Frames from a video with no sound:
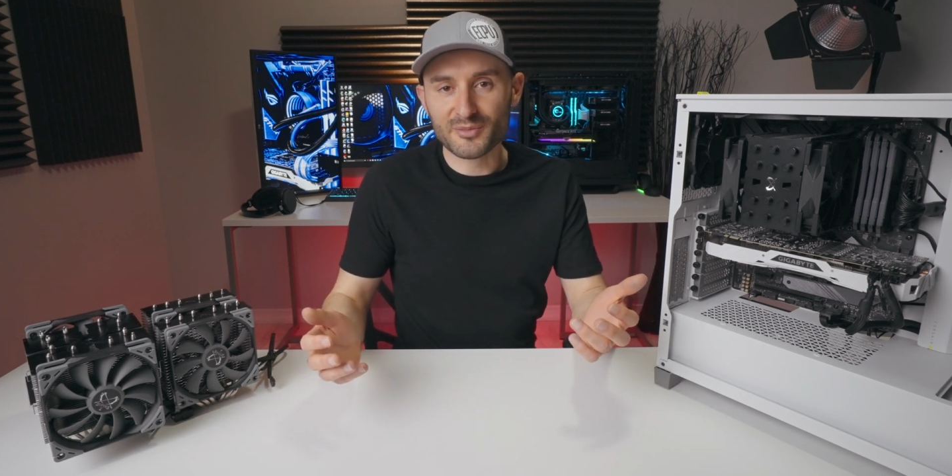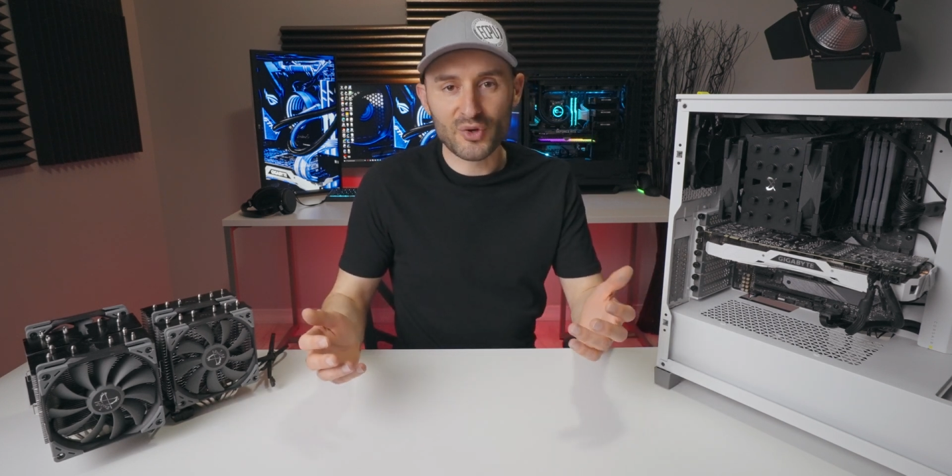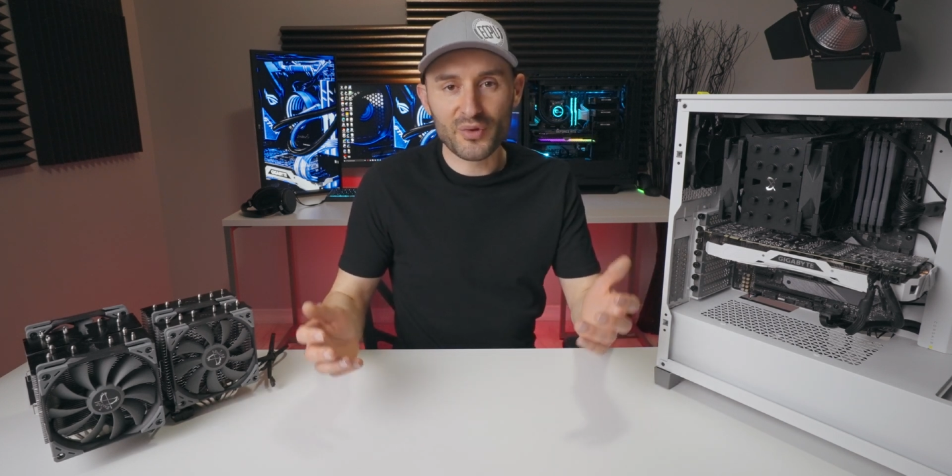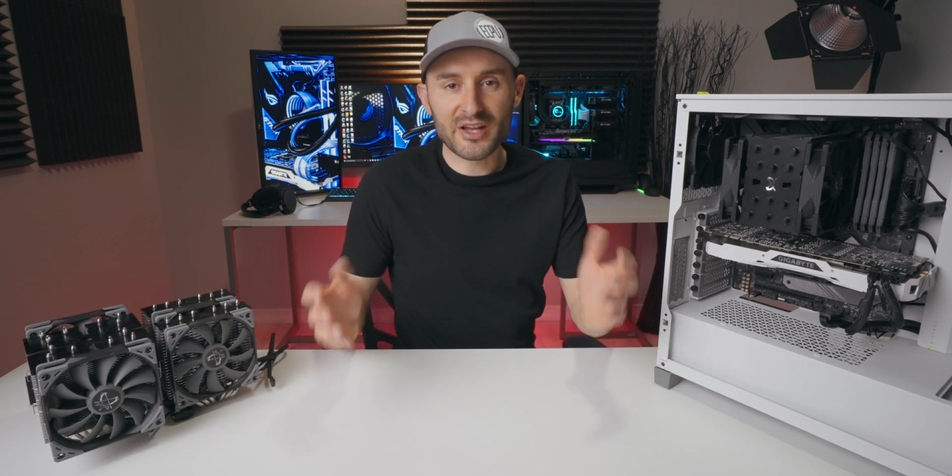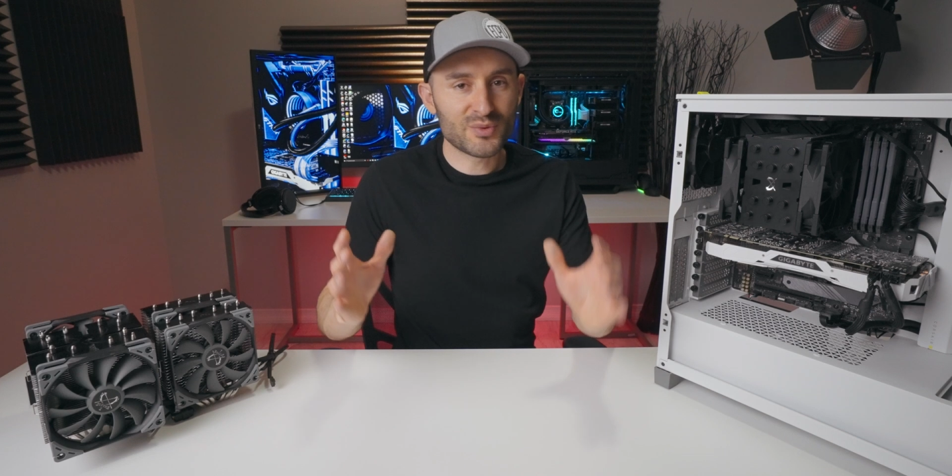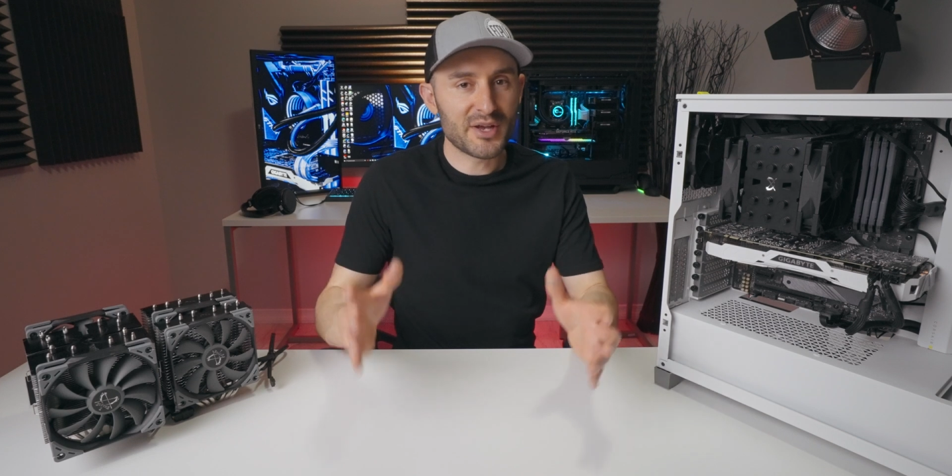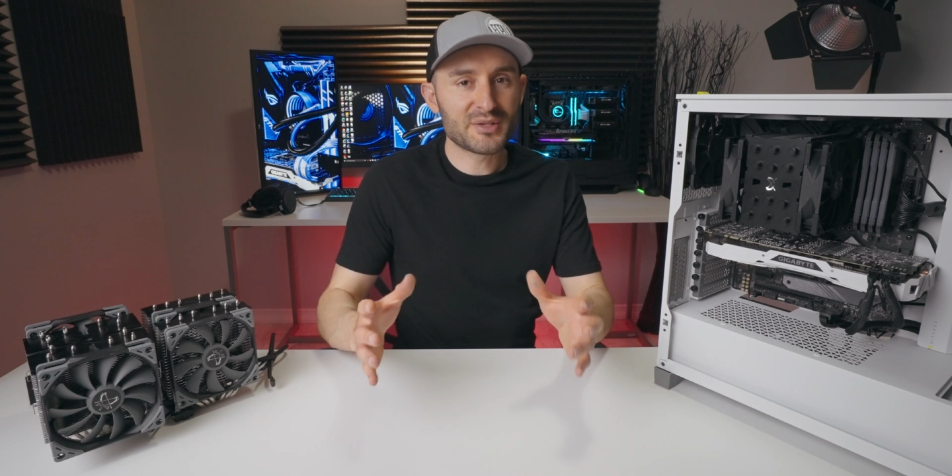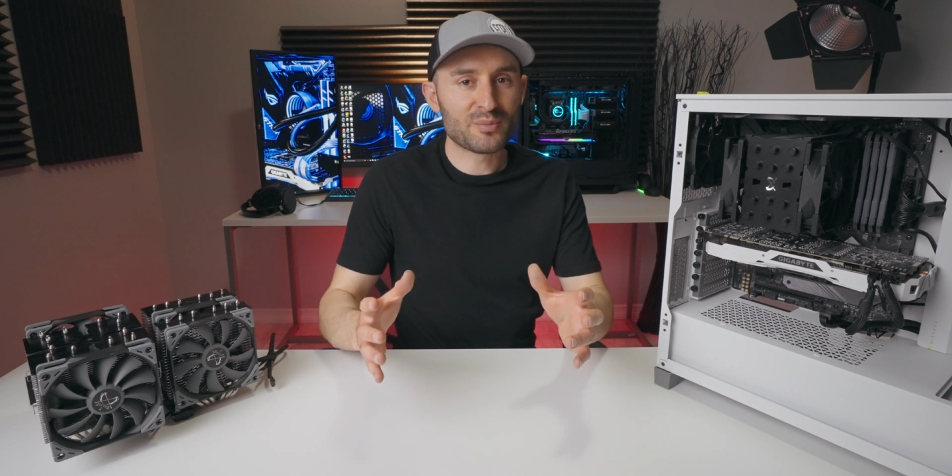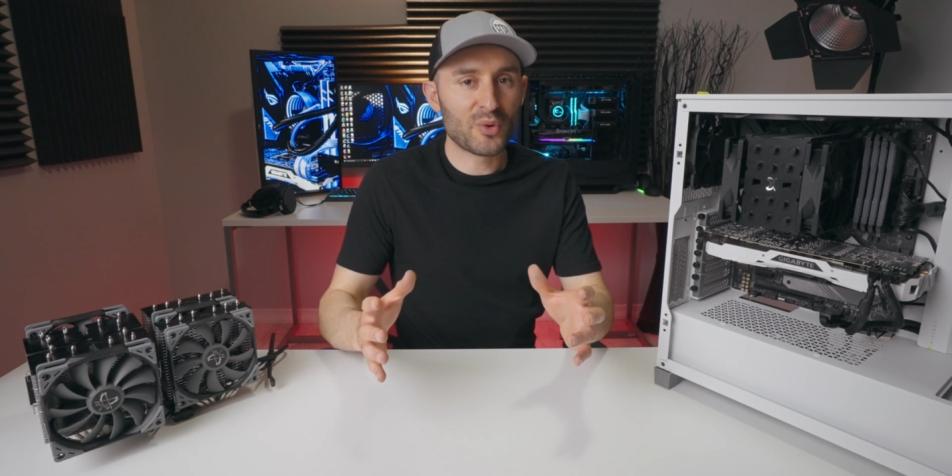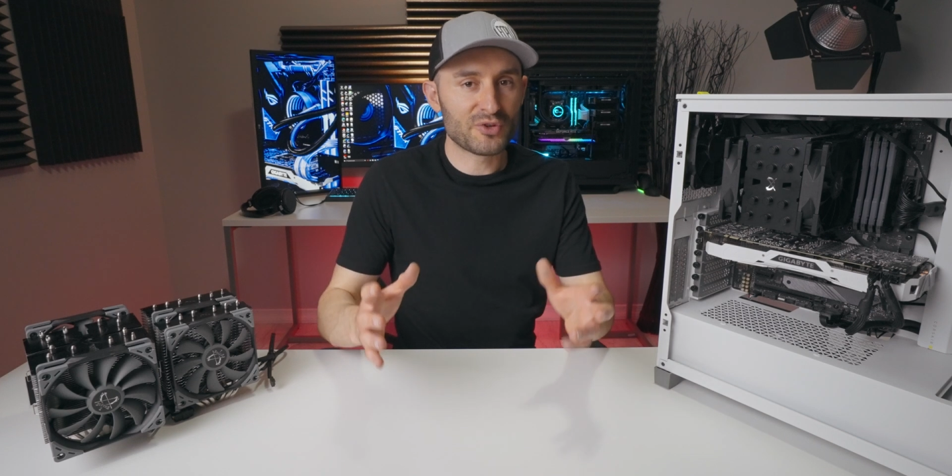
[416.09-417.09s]
So that's why
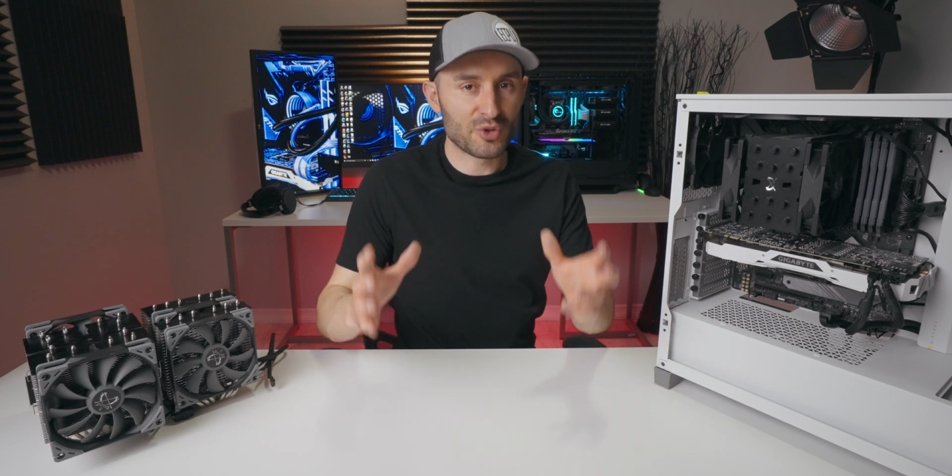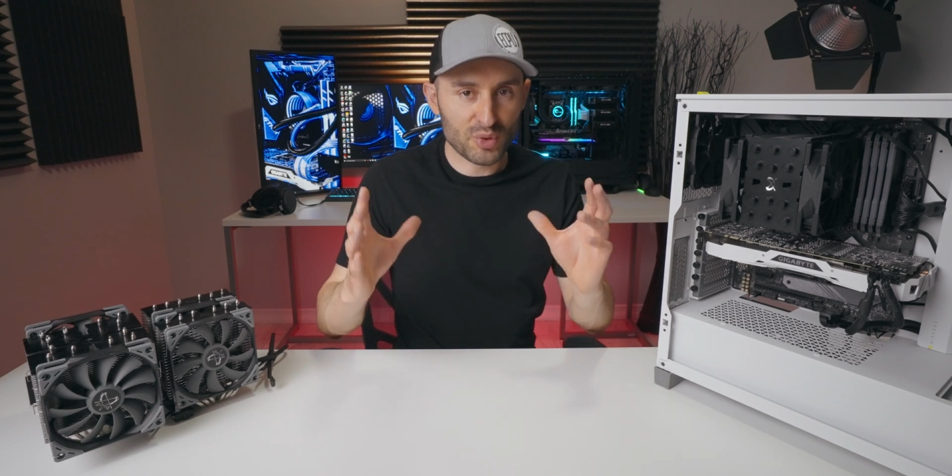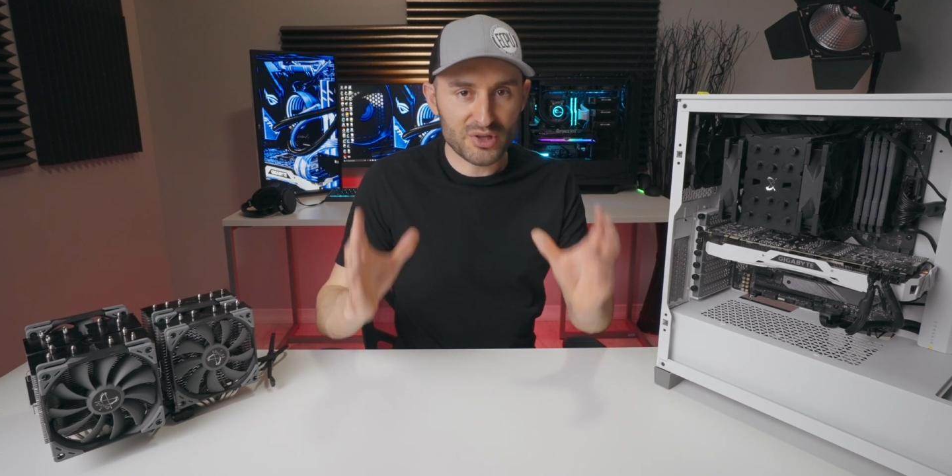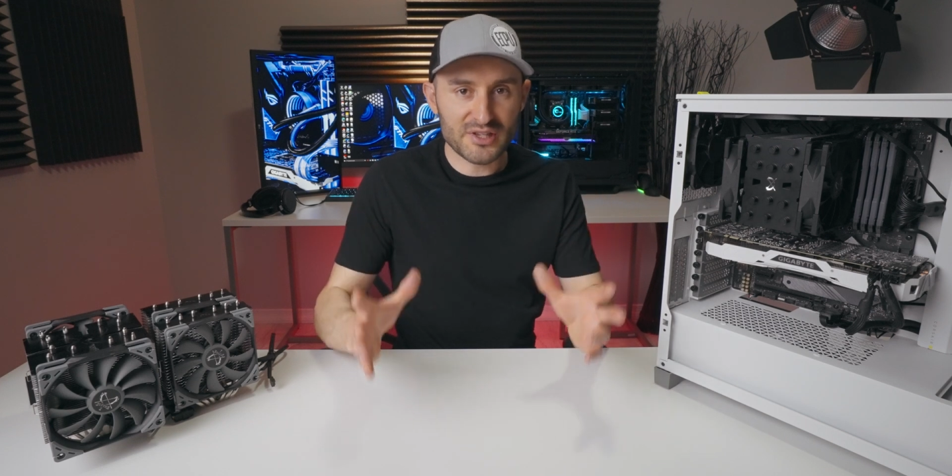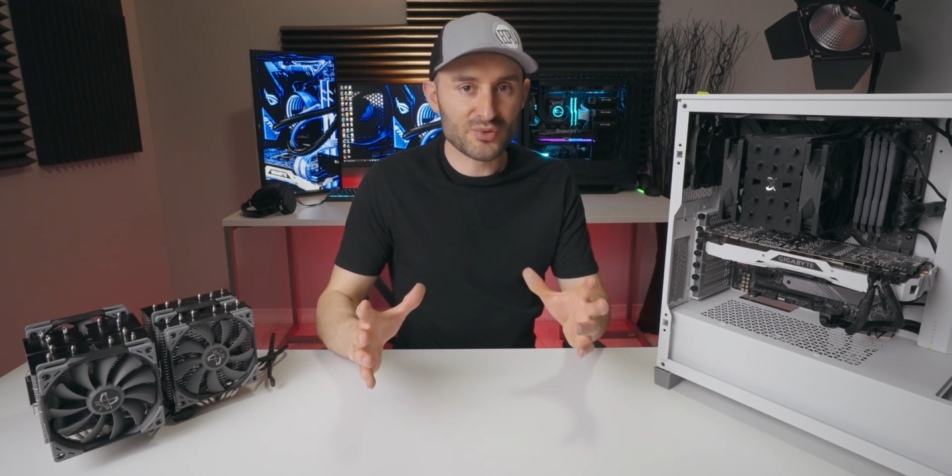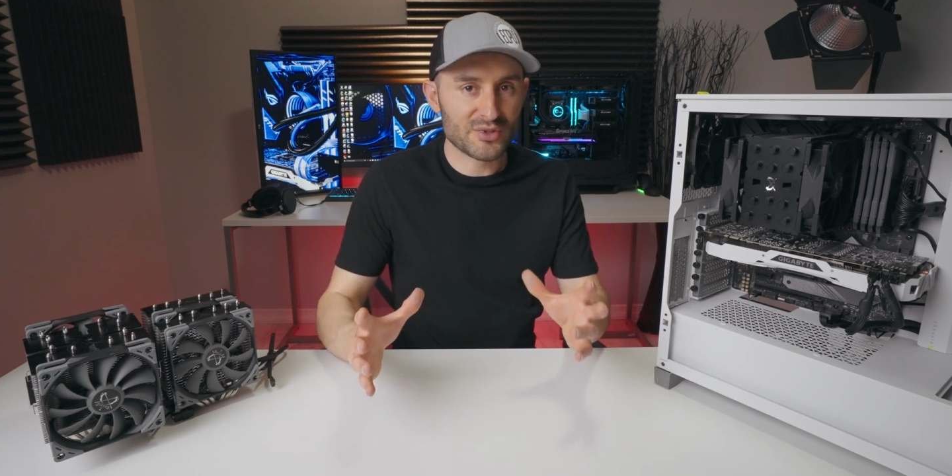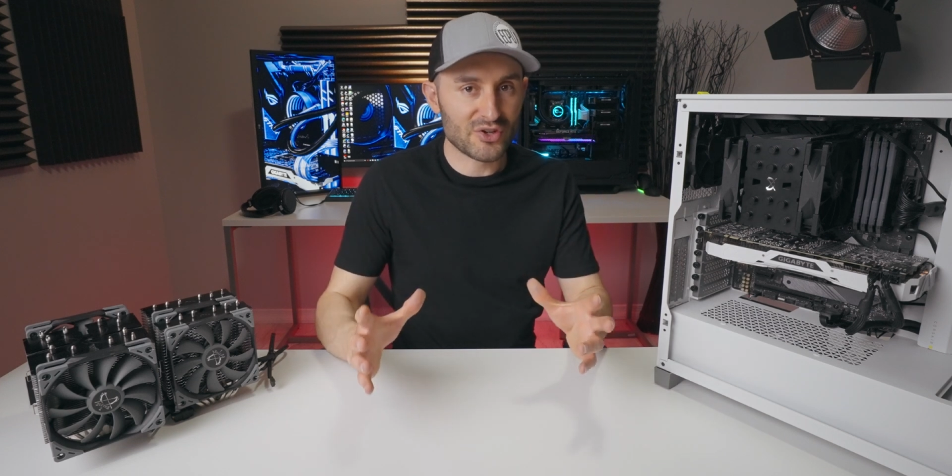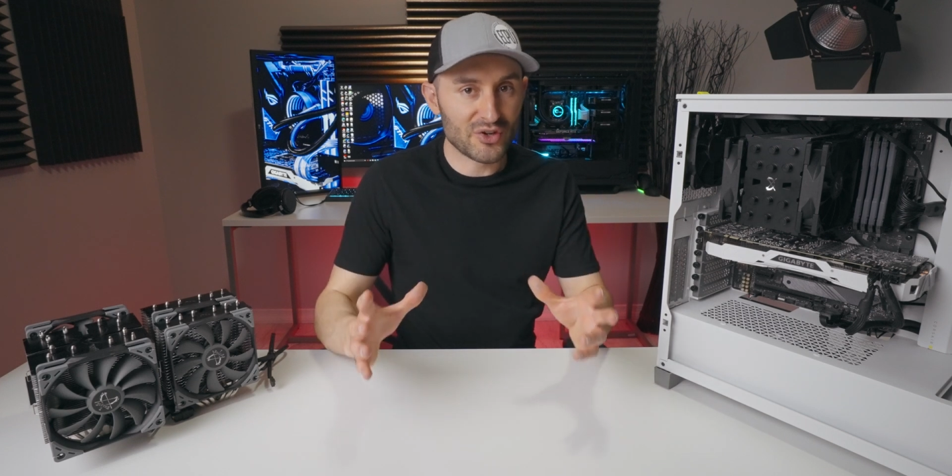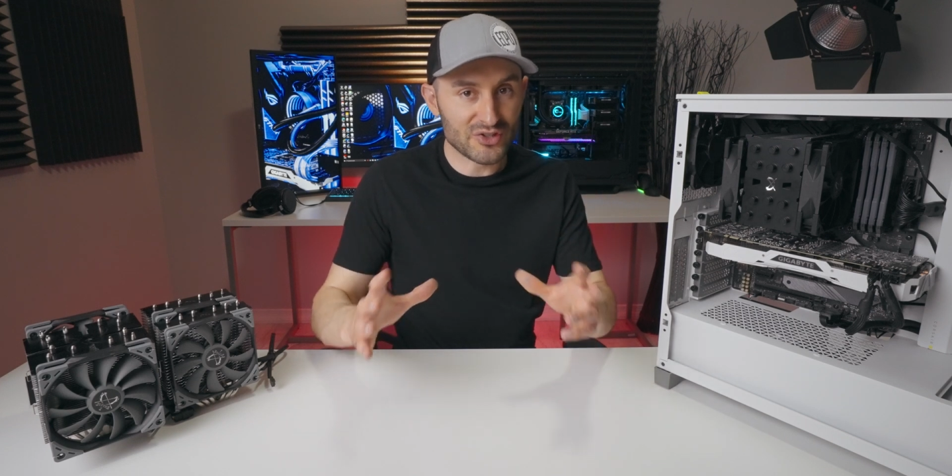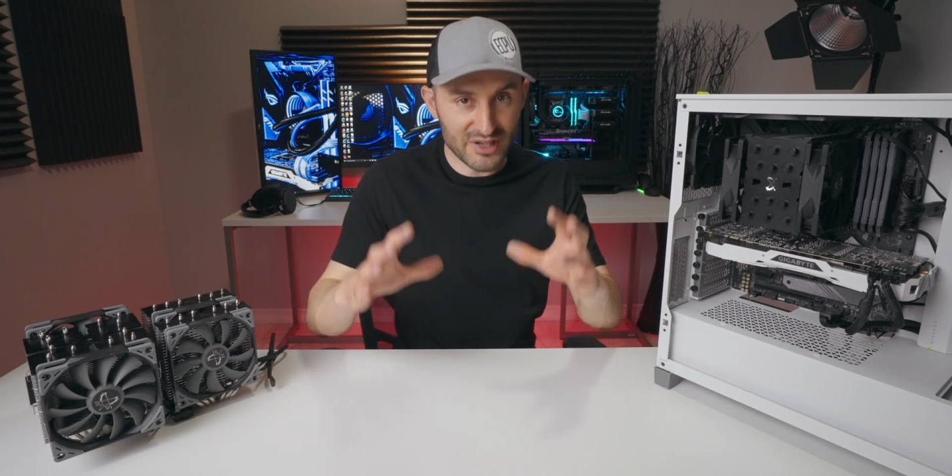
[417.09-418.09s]
it's important to put these
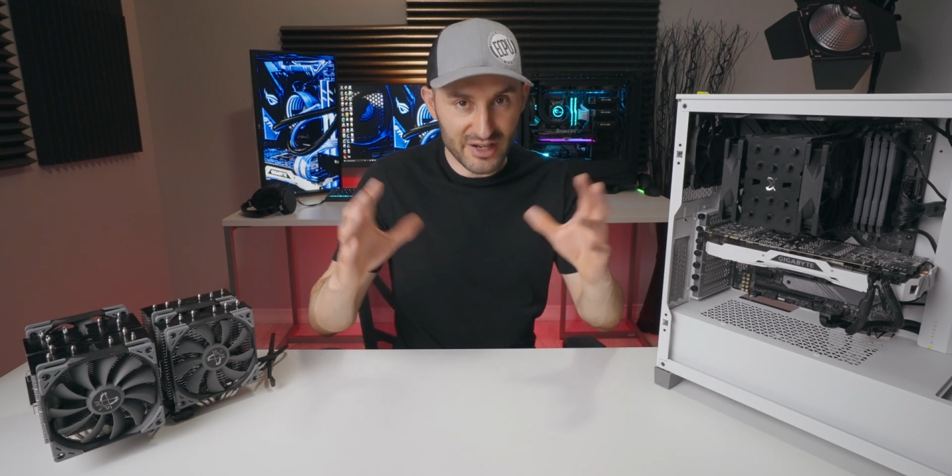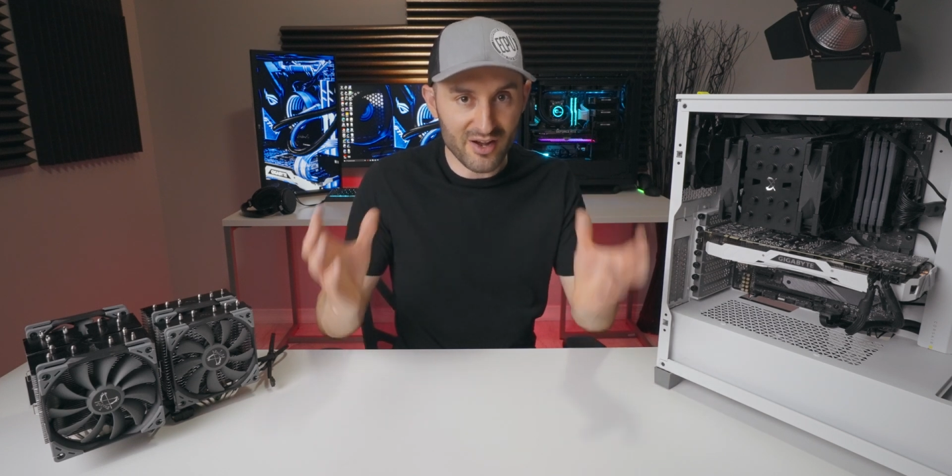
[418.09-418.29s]
results into